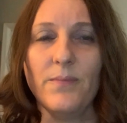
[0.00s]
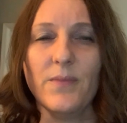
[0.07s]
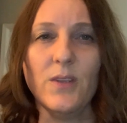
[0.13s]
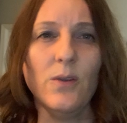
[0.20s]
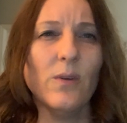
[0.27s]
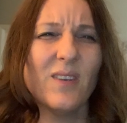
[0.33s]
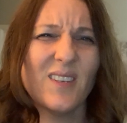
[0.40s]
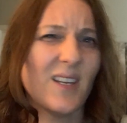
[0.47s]

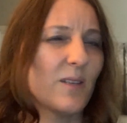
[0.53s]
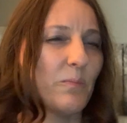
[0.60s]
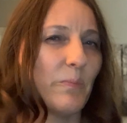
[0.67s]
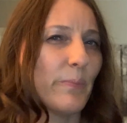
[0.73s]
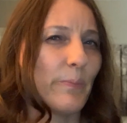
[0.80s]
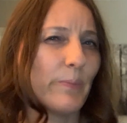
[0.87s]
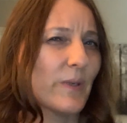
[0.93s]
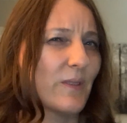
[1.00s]
You're not
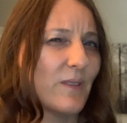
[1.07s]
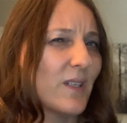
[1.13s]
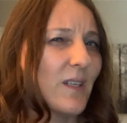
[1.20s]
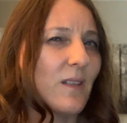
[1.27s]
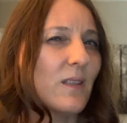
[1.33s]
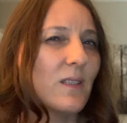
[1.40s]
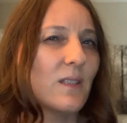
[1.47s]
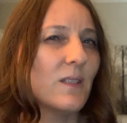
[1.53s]

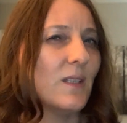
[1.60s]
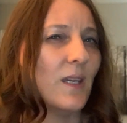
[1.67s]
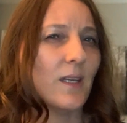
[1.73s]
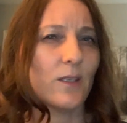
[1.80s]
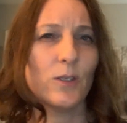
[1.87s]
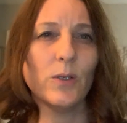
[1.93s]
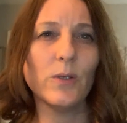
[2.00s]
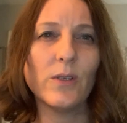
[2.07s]
particularly a
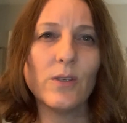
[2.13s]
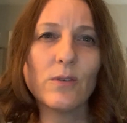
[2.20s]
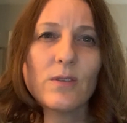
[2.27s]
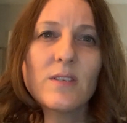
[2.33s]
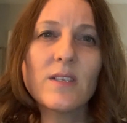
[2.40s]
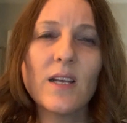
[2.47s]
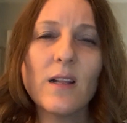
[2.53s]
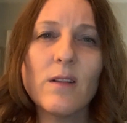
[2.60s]
cook
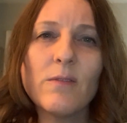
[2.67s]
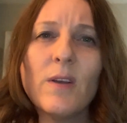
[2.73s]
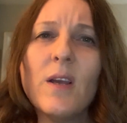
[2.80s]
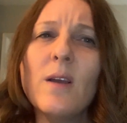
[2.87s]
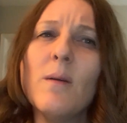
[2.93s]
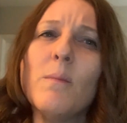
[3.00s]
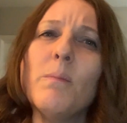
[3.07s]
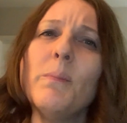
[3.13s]
yourself,
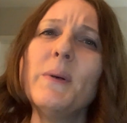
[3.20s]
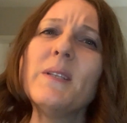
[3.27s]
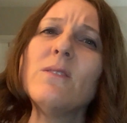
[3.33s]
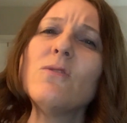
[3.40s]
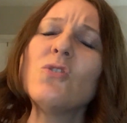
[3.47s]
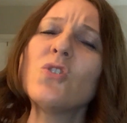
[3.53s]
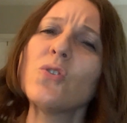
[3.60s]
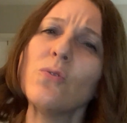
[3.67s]
but
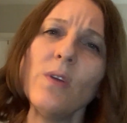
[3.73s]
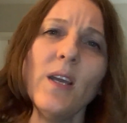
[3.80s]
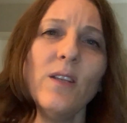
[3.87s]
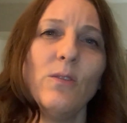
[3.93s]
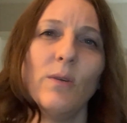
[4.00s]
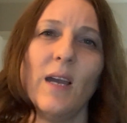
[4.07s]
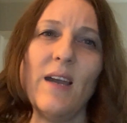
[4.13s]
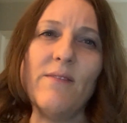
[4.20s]
try
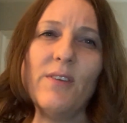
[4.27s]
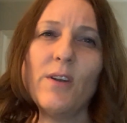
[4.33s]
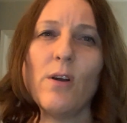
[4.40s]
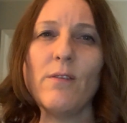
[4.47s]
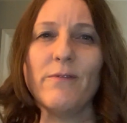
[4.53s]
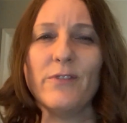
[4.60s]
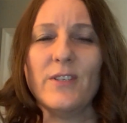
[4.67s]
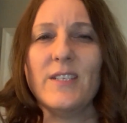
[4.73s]
to have a
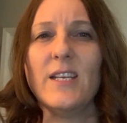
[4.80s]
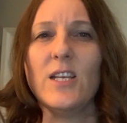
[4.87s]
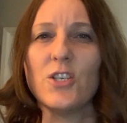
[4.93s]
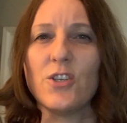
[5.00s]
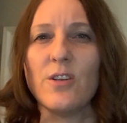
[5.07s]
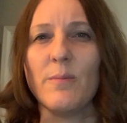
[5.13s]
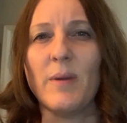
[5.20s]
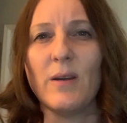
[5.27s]

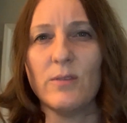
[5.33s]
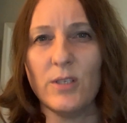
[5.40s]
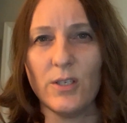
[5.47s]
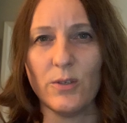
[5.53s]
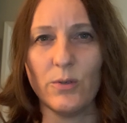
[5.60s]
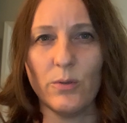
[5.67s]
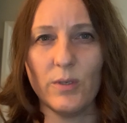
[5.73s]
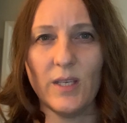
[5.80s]
conversation about her
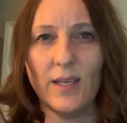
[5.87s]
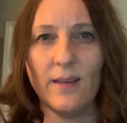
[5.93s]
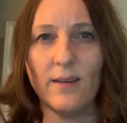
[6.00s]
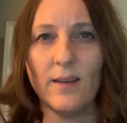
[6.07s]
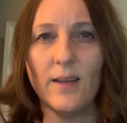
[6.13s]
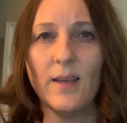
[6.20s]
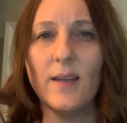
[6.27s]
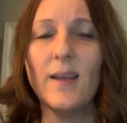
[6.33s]
cooking.
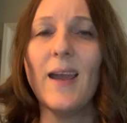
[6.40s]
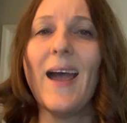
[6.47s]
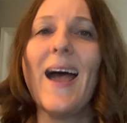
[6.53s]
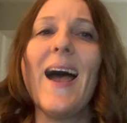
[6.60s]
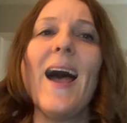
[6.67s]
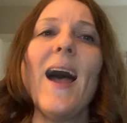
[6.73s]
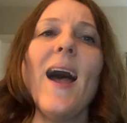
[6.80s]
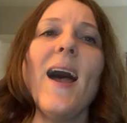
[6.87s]

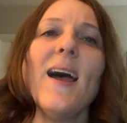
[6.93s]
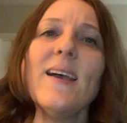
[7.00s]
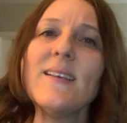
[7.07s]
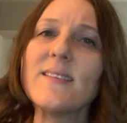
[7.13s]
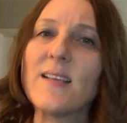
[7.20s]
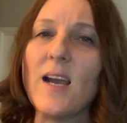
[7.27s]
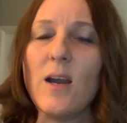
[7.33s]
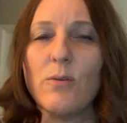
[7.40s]

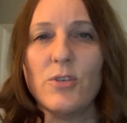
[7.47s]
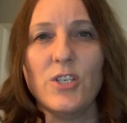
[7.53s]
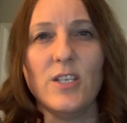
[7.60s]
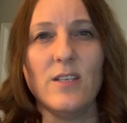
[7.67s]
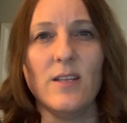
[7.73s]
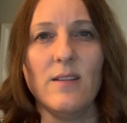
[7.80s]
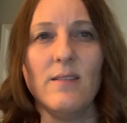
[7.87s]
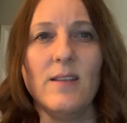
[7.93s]
Ask how she
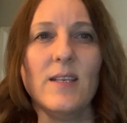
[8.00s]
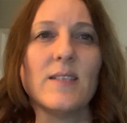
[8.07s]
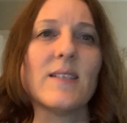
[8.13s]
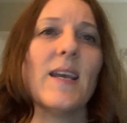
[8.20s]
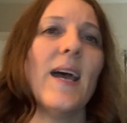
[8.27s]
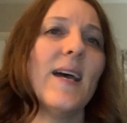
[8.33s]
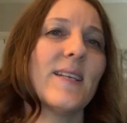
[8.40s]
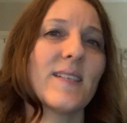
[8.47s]
did this,
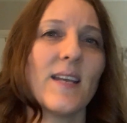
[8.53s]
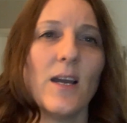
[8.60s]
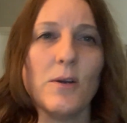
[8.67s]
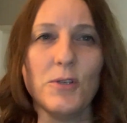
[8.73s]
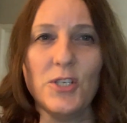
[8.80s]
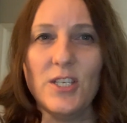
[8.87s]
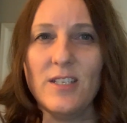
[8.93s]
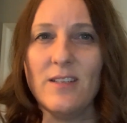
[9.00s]
ask how
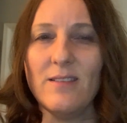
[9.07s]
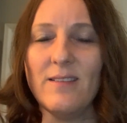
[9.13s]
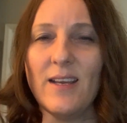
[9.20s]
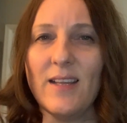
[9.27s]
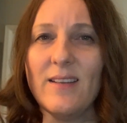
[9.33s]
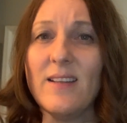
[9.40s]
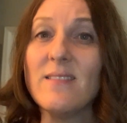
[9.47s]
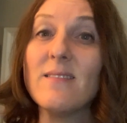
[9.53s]
she did
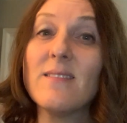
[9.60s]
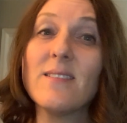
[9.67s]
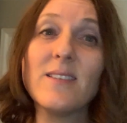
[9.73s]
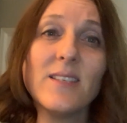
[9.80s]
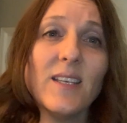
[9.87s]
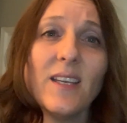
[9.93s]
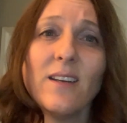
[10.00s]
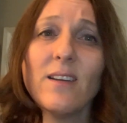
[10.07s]
that, and
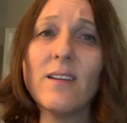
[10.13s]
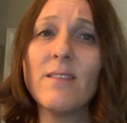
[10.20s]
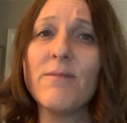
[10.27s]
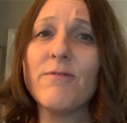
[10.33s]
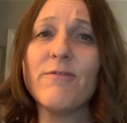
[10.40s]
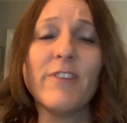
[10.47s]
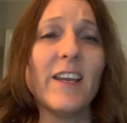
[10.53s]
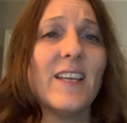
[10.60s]
see her
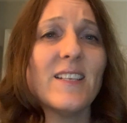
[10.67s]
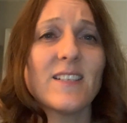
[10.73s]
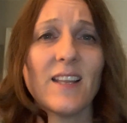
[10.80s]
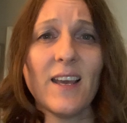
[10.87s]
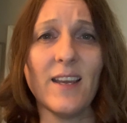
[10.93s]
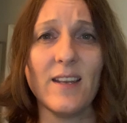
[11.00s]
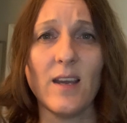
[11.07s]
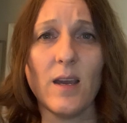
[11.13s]
face
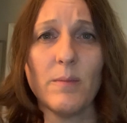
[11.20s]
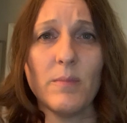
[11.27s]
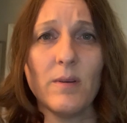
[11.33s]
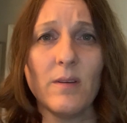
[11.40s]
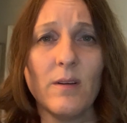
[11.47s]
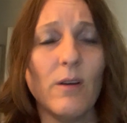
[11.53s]
light up.